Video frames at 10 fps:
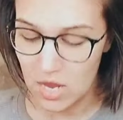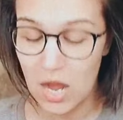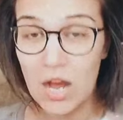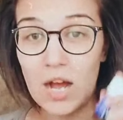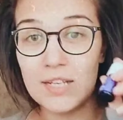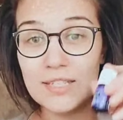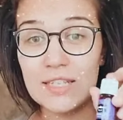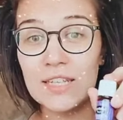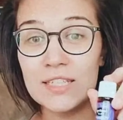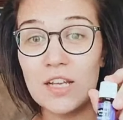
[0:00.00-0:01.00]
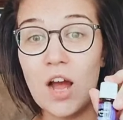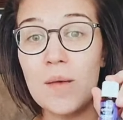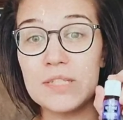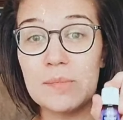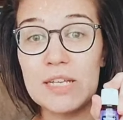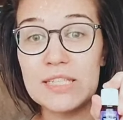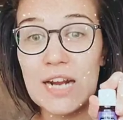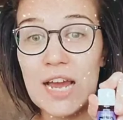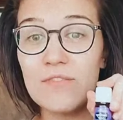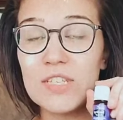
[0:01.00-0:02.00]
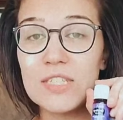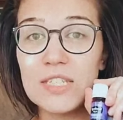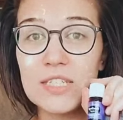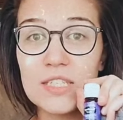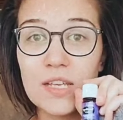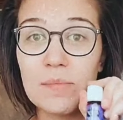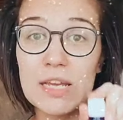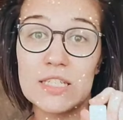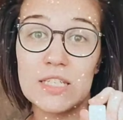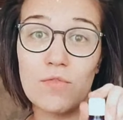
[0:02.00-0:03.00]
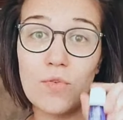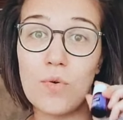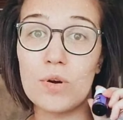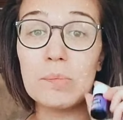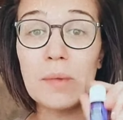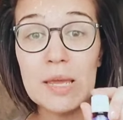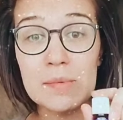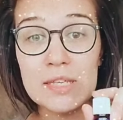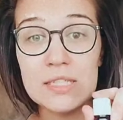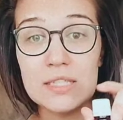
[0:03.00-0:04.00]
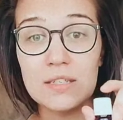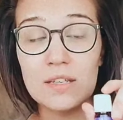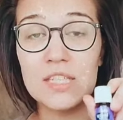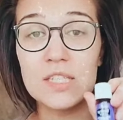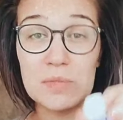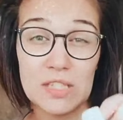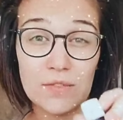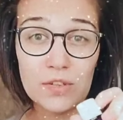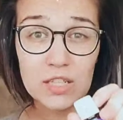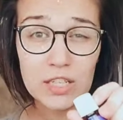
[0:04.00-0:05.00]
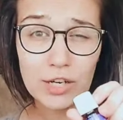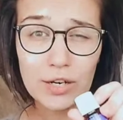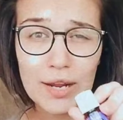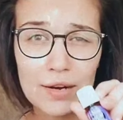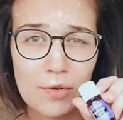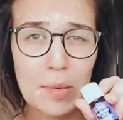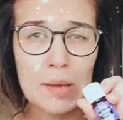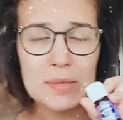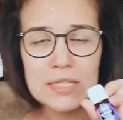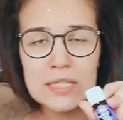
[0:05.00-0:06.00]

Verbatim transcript: Uh, Seedlings Calm is a must-have. This is amazing for babies. It's specifically curated for babies.